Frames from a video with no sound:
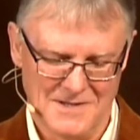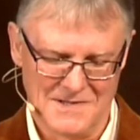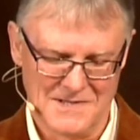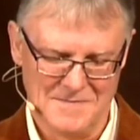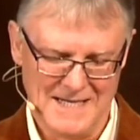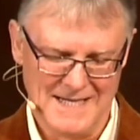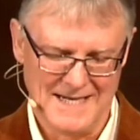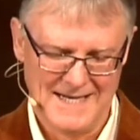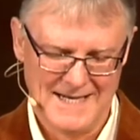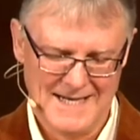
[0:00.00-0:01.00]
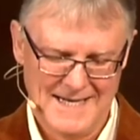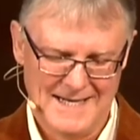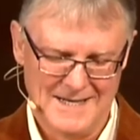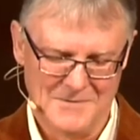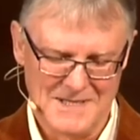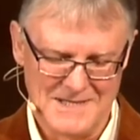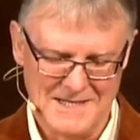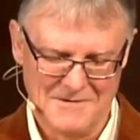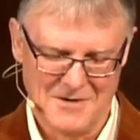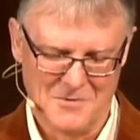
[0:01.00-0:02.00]
us to be. Uh,
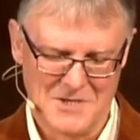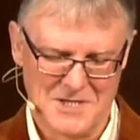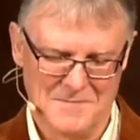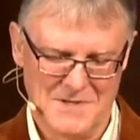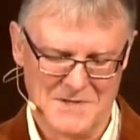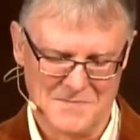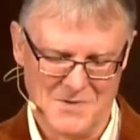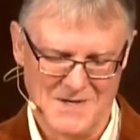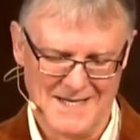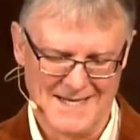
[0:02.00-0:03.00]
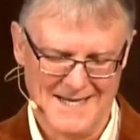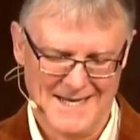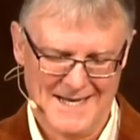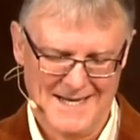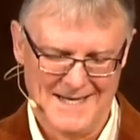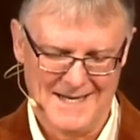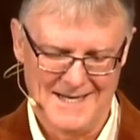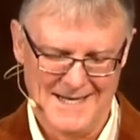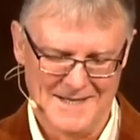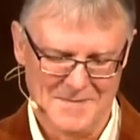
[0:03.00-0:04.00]
receive our worship this morning uh,
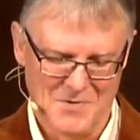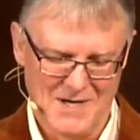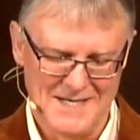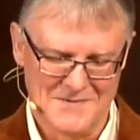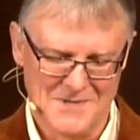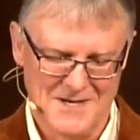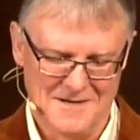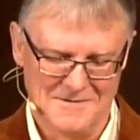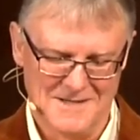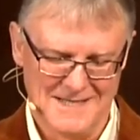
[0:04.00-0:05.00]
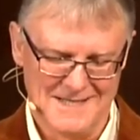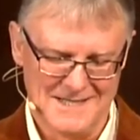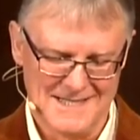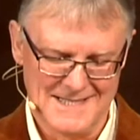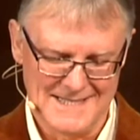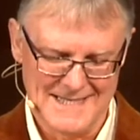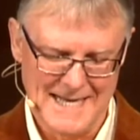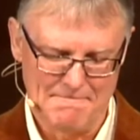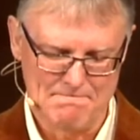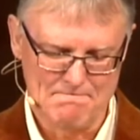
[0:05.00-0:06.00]
and the praise we offer in Jesus'
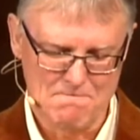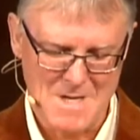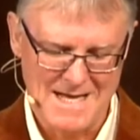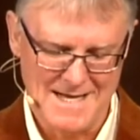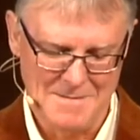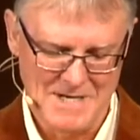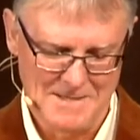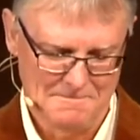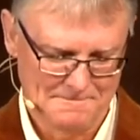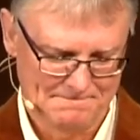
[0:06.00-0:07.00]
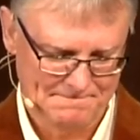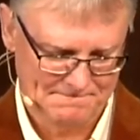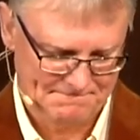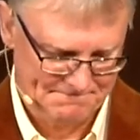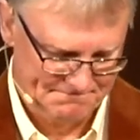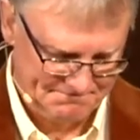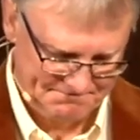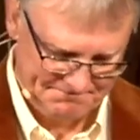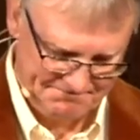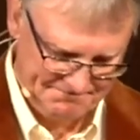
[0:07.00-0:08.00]
name. Amen.
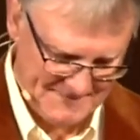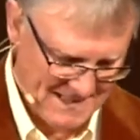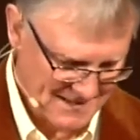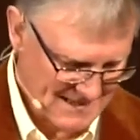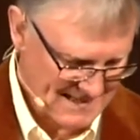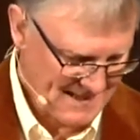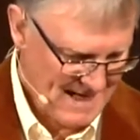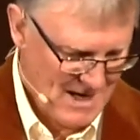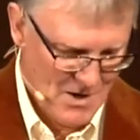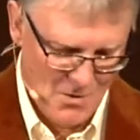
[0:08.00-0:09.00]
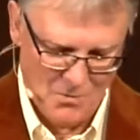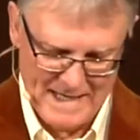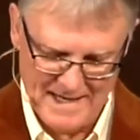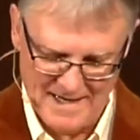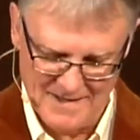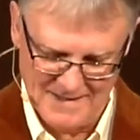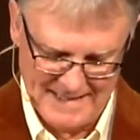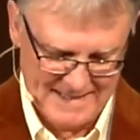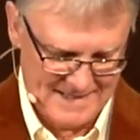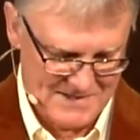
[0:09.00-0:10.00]
All right. We are
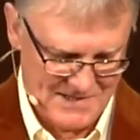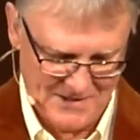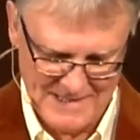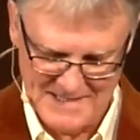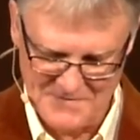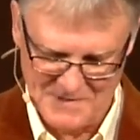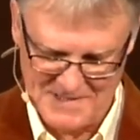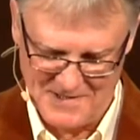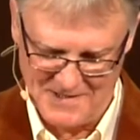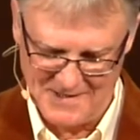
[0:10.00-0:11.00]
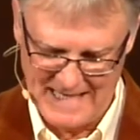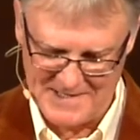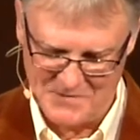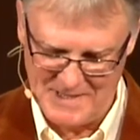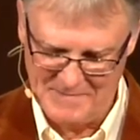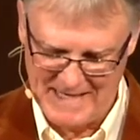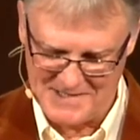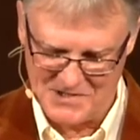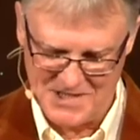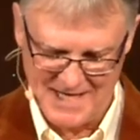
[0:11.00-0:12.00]
in a series we started last week.
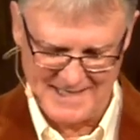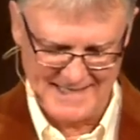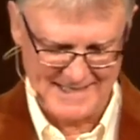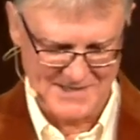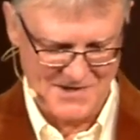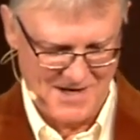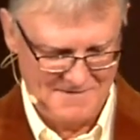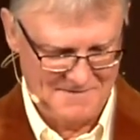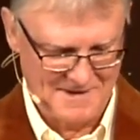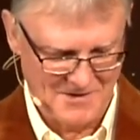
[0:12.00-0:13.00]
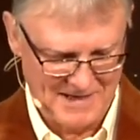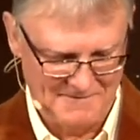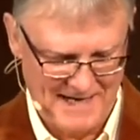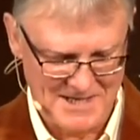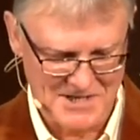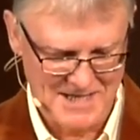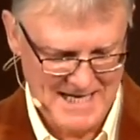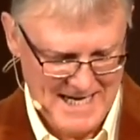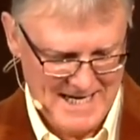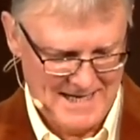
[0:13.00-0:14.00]
Pastor John kicked us off in great fashion.
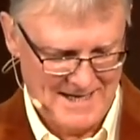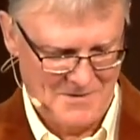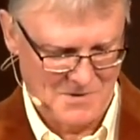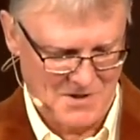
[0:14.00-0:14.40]
Uh, we're